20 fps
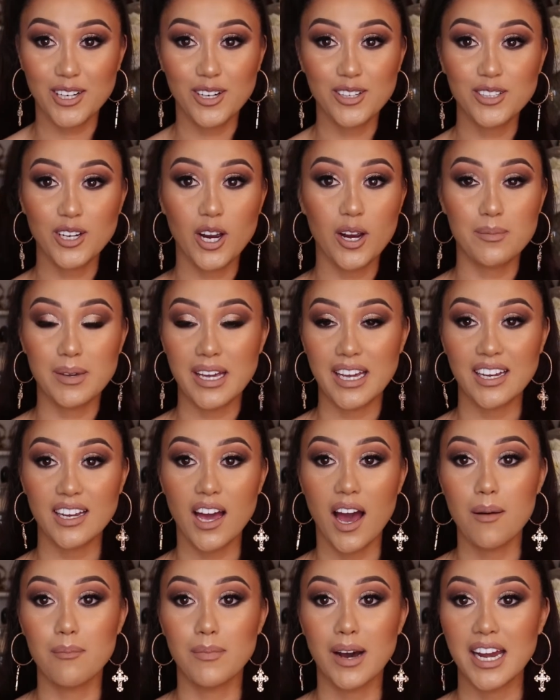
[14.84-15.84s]
don't know me,
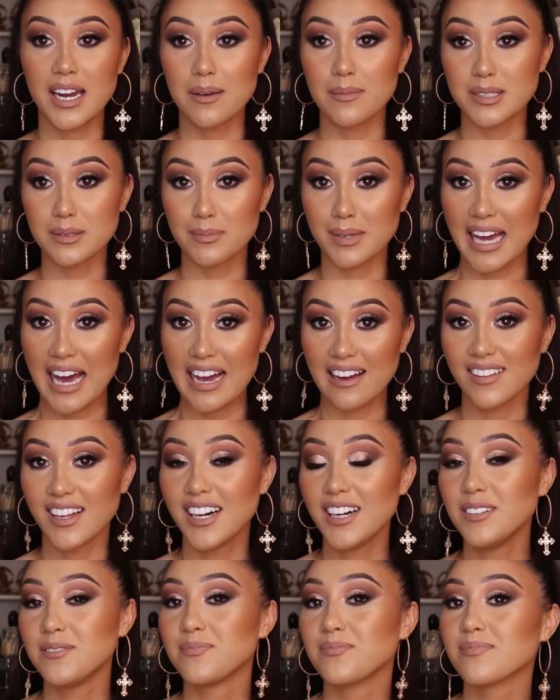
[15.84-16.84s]
my name is
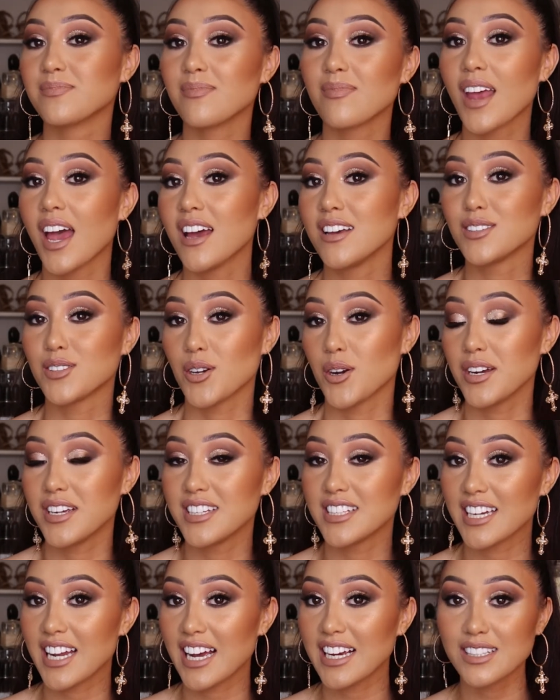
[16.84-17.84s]
Mykaela. So in
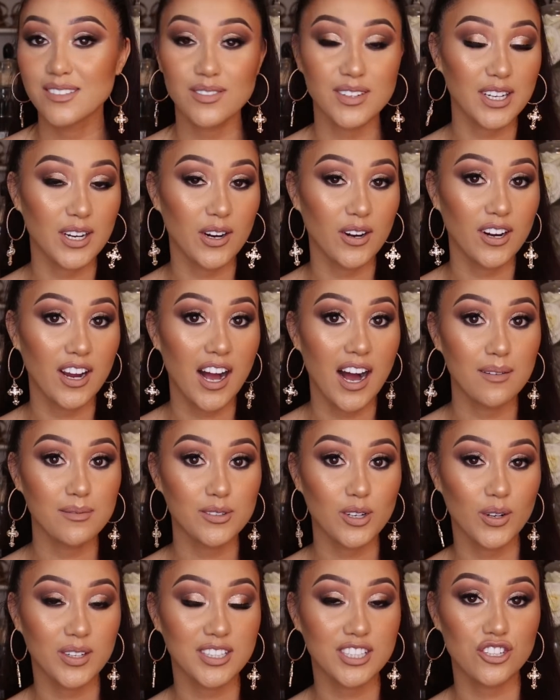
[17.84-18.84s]
today's video, I'm
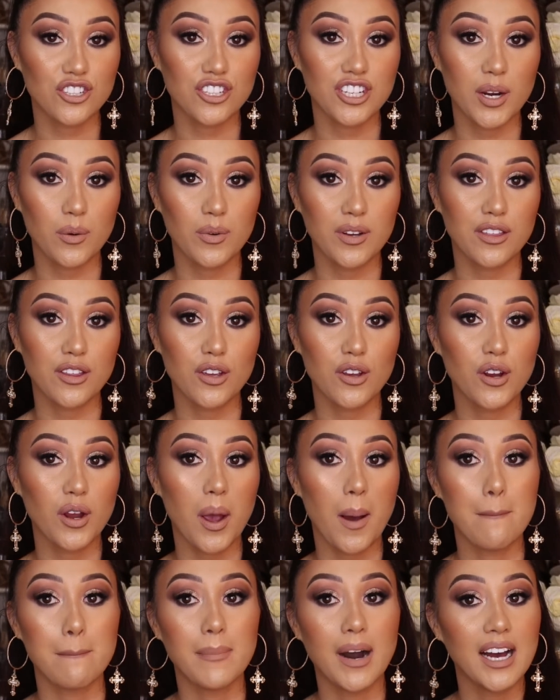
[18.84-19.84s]
going to share with you
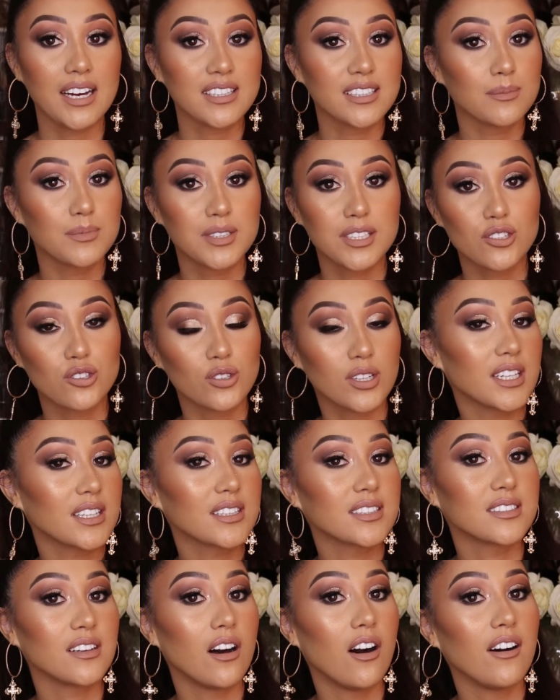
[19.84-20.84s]
my tips and
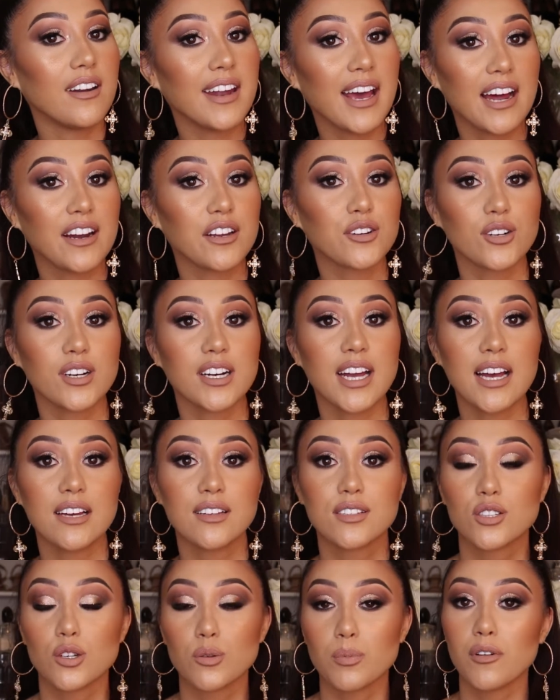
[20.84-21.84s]
tricks on how to create
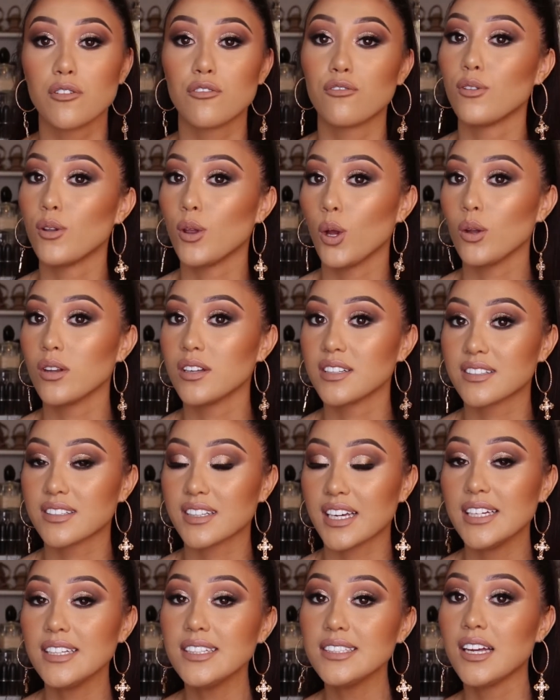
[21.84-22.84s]
super flawless
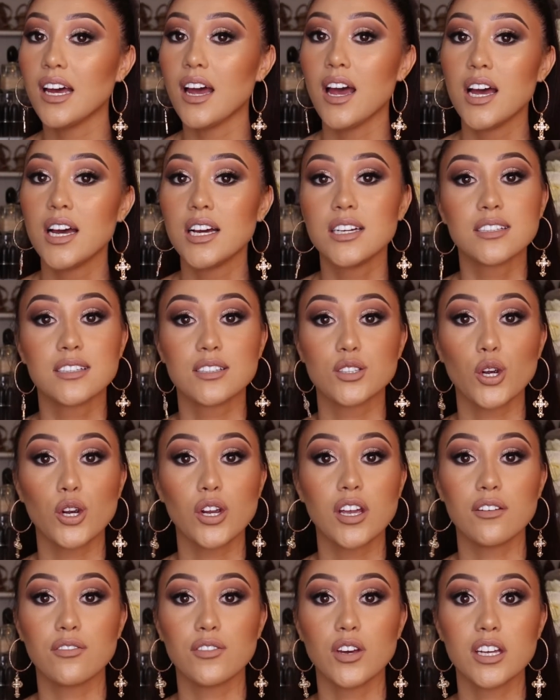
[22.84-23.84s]
skin. So
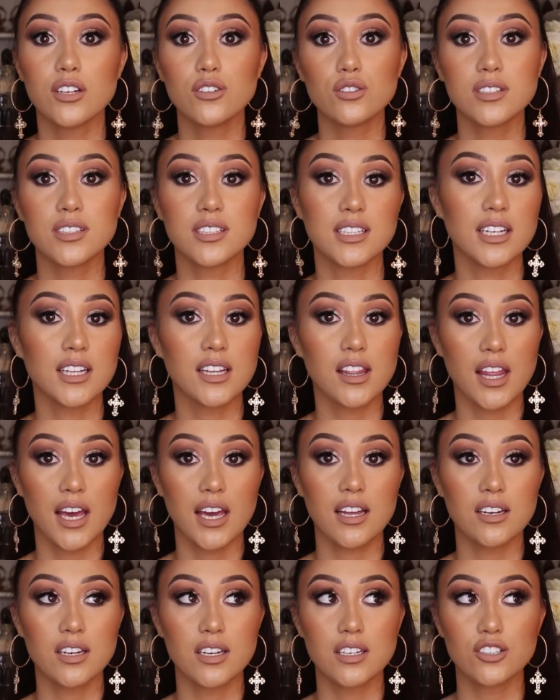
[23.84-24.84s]
if you're interested,
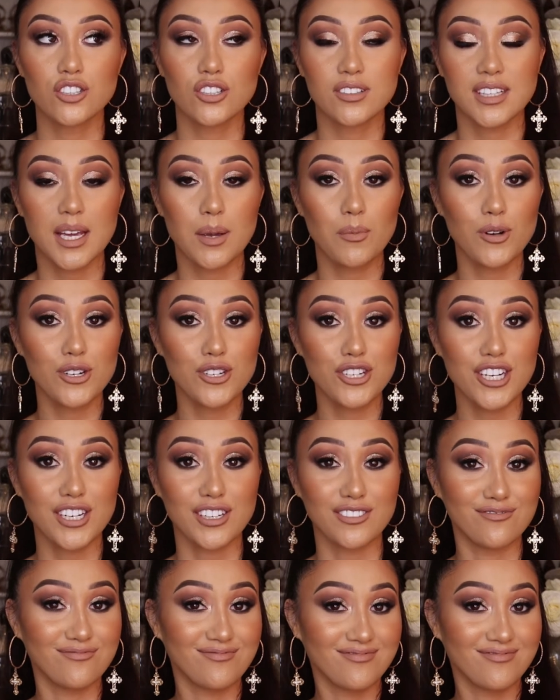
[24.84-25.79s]
then just keep watching.